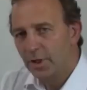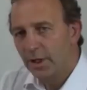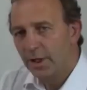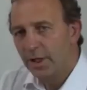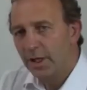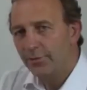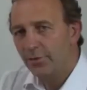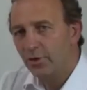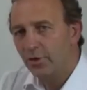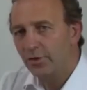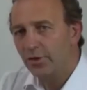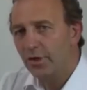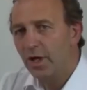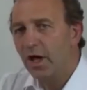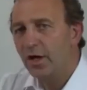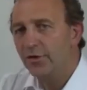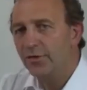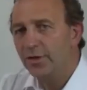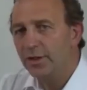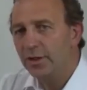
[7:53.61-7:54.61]
If you're
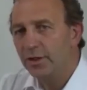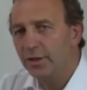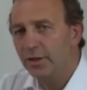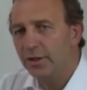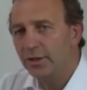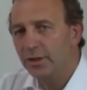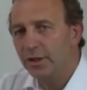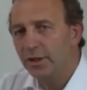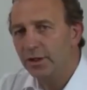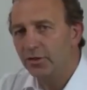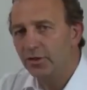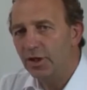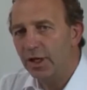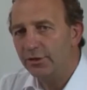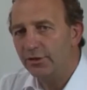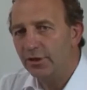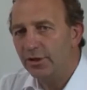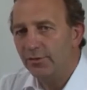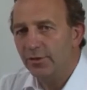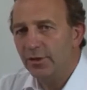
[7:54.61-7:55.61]
starting
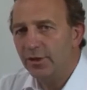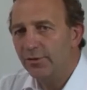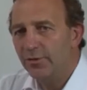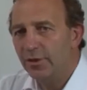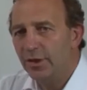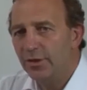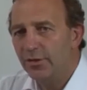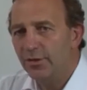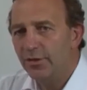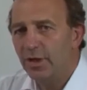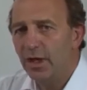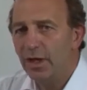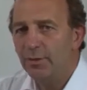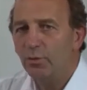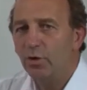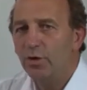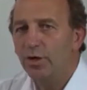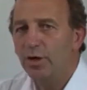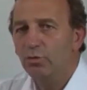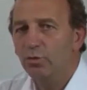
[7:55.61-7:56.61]
injecting for the first time,
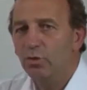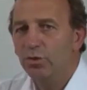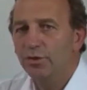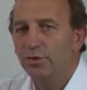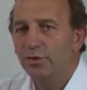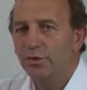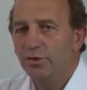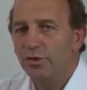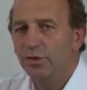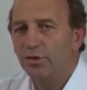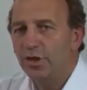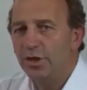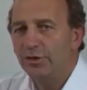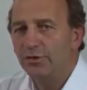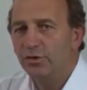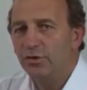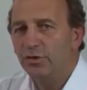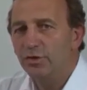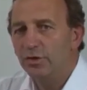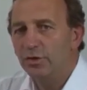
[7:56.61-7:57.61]
what I would
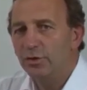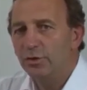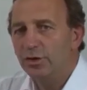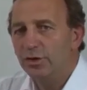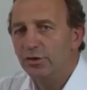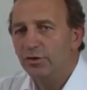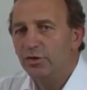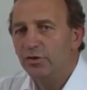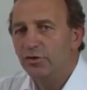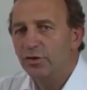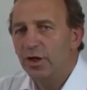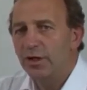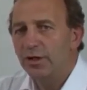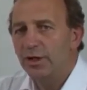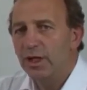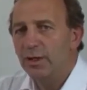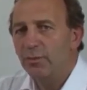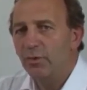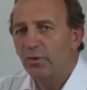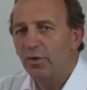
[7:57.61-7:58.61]
suggest you do is to try and
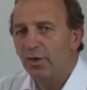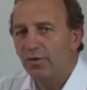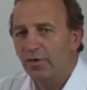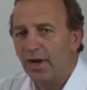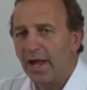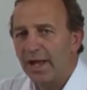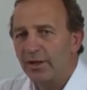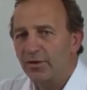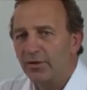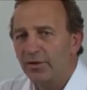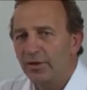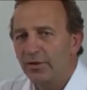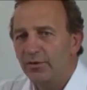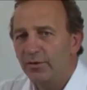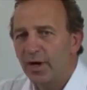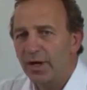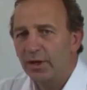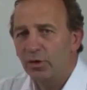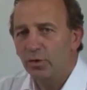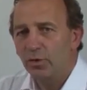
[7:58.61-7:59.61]
keep a
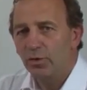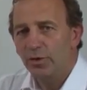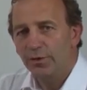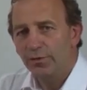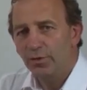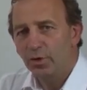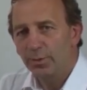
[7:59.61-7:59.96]
reflective record of your